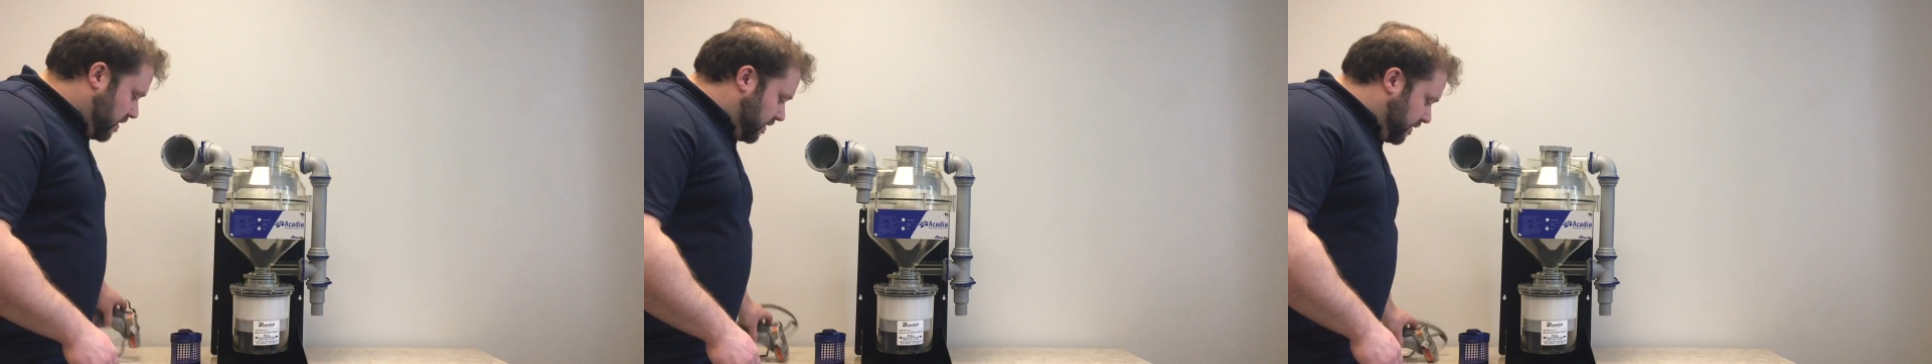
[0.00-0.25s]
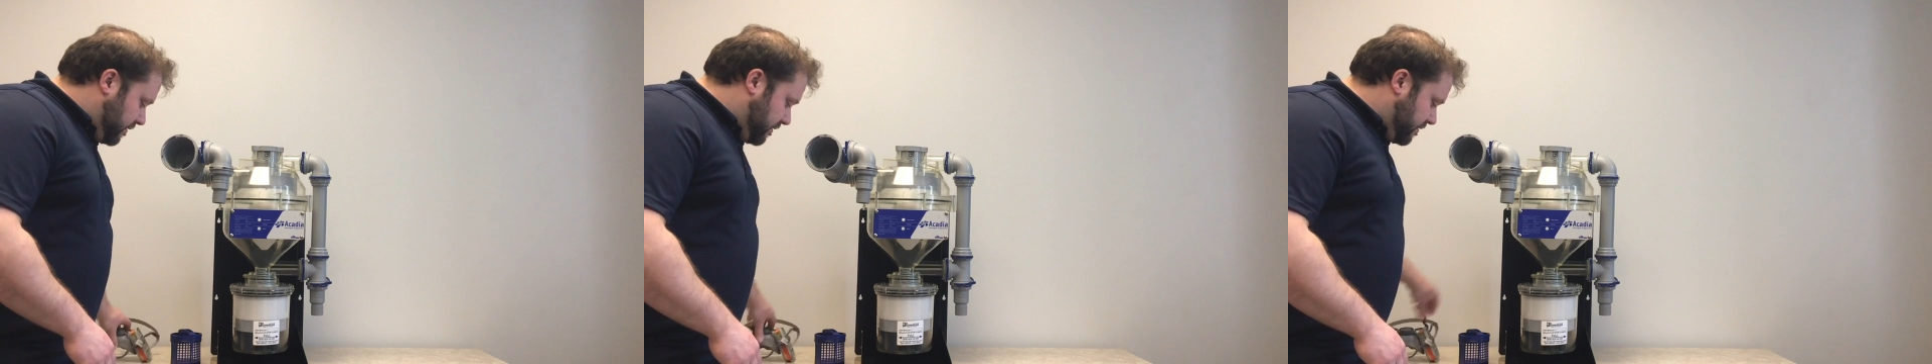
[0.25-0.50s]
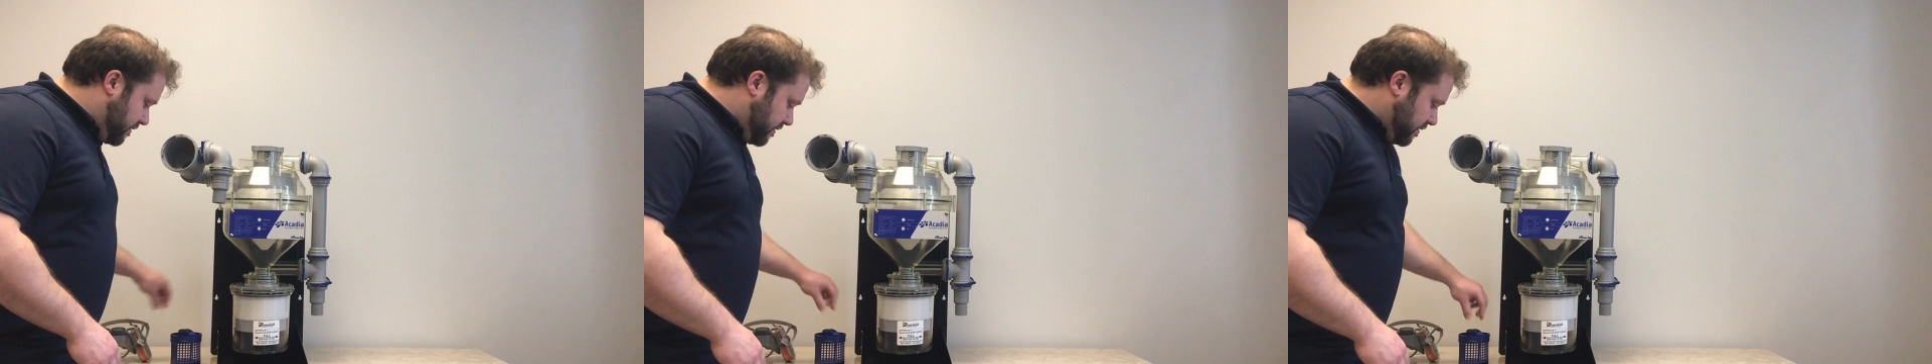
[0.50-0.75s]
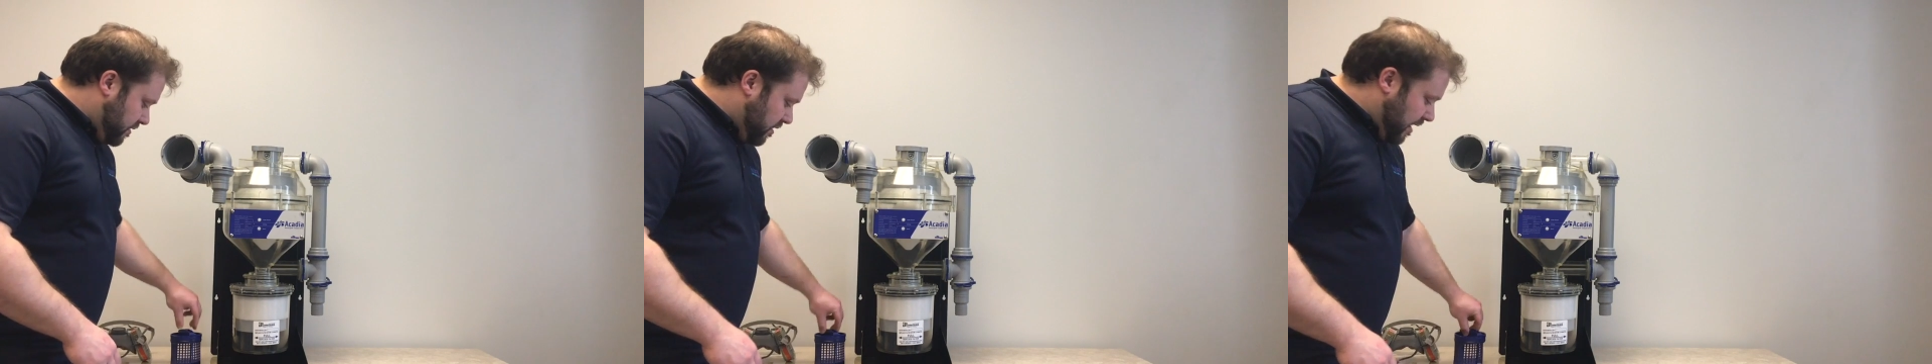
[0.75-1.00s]

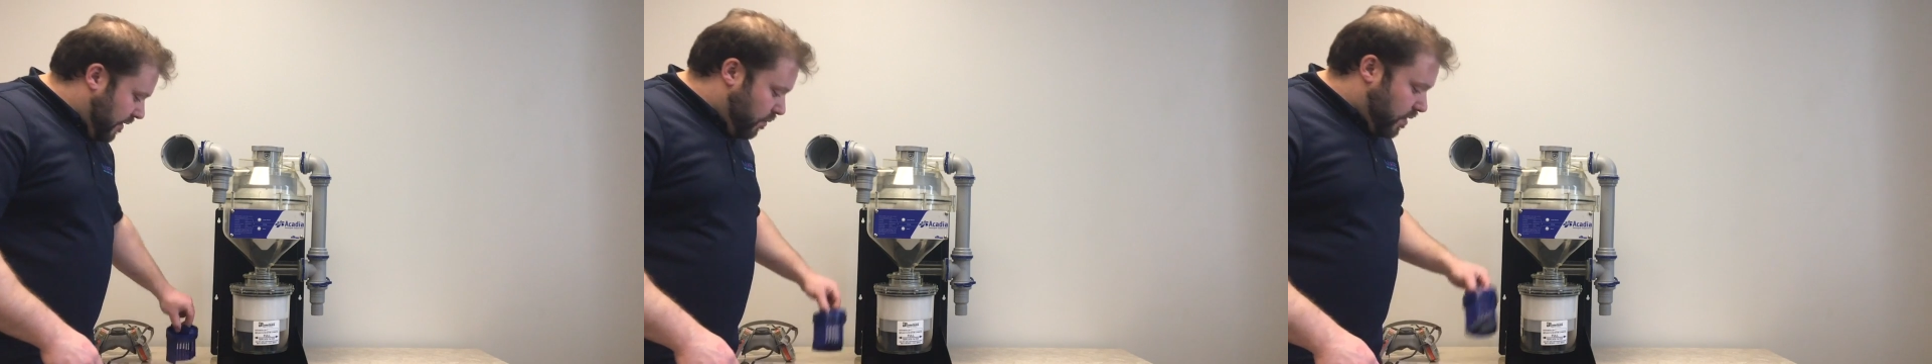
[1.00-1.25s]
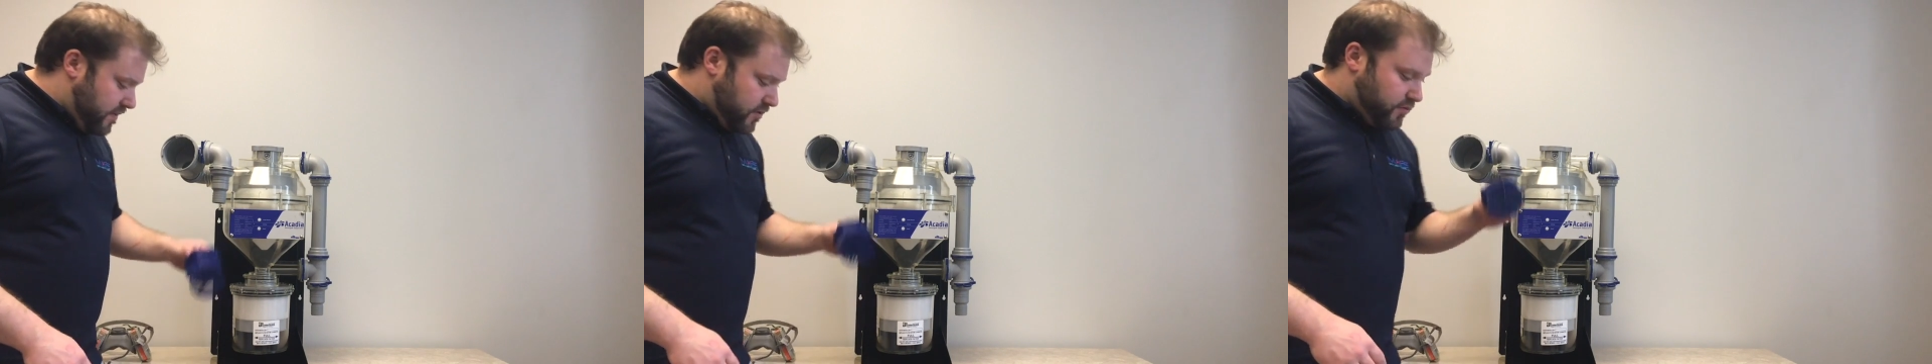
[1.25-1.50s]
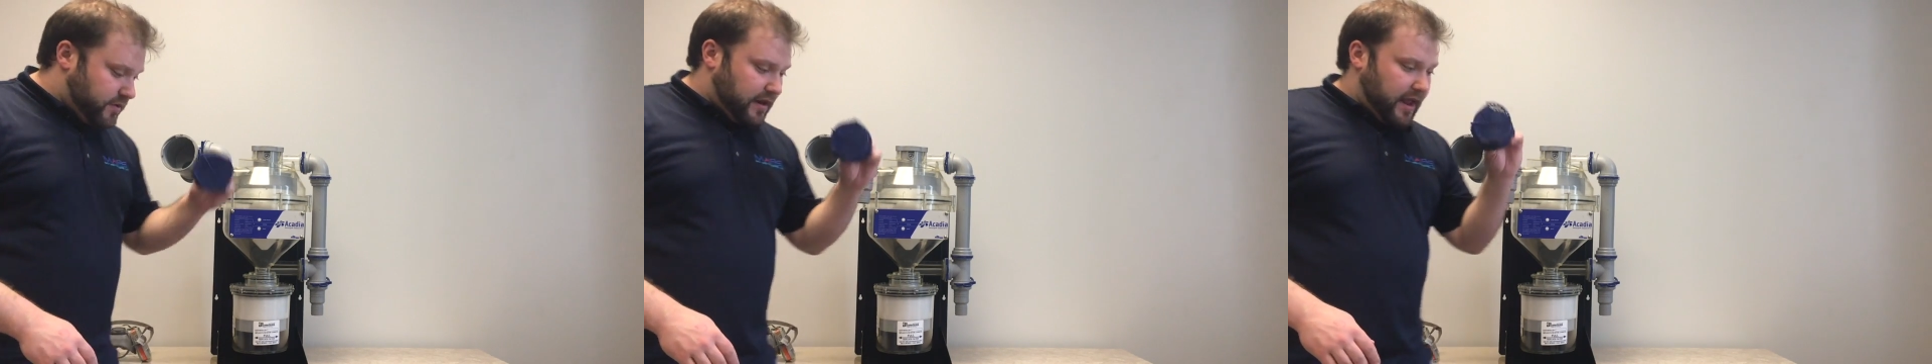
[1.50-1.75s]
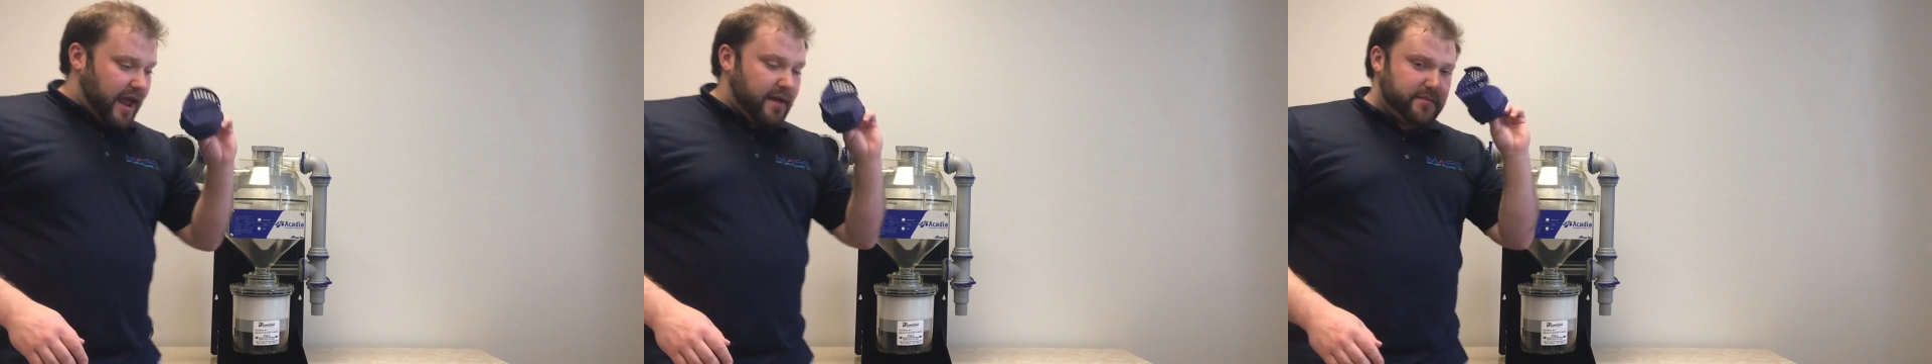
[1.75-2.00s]
And when you
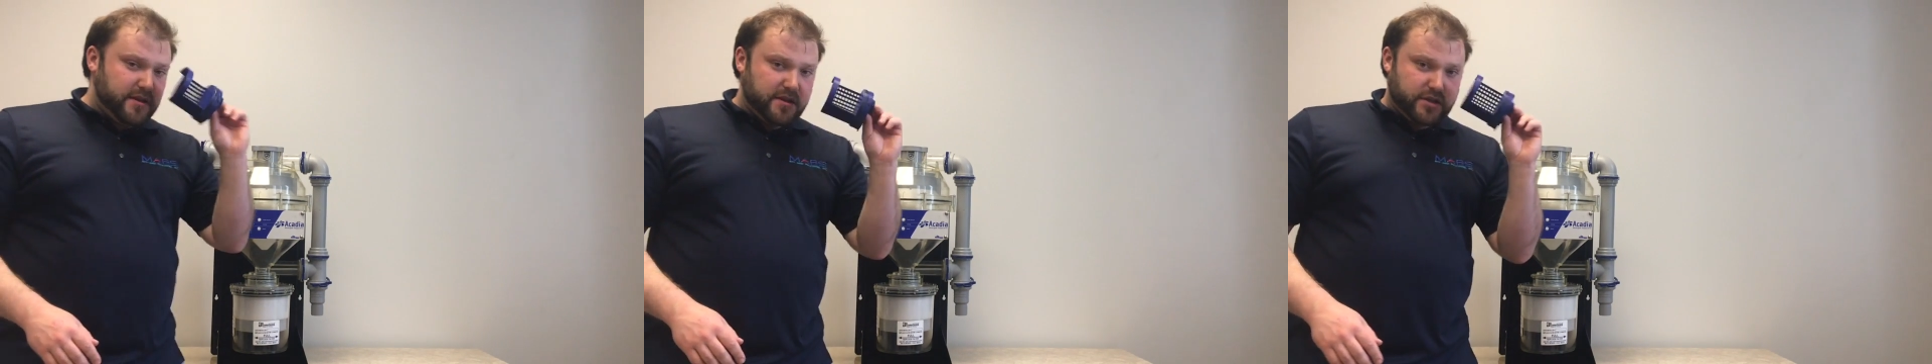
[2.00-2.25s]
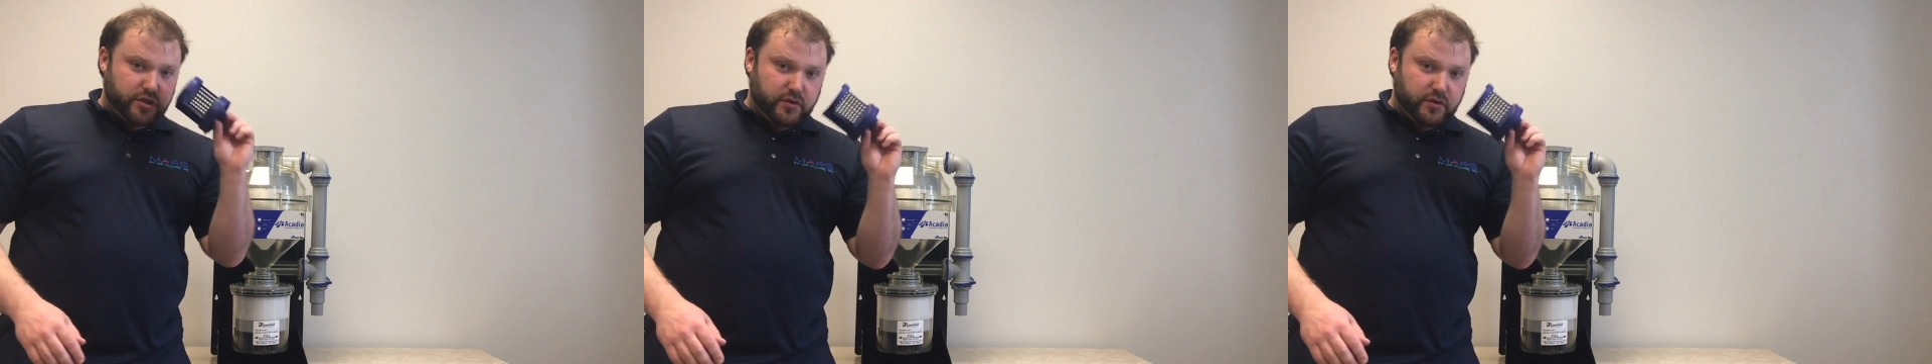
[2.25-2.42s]
empty this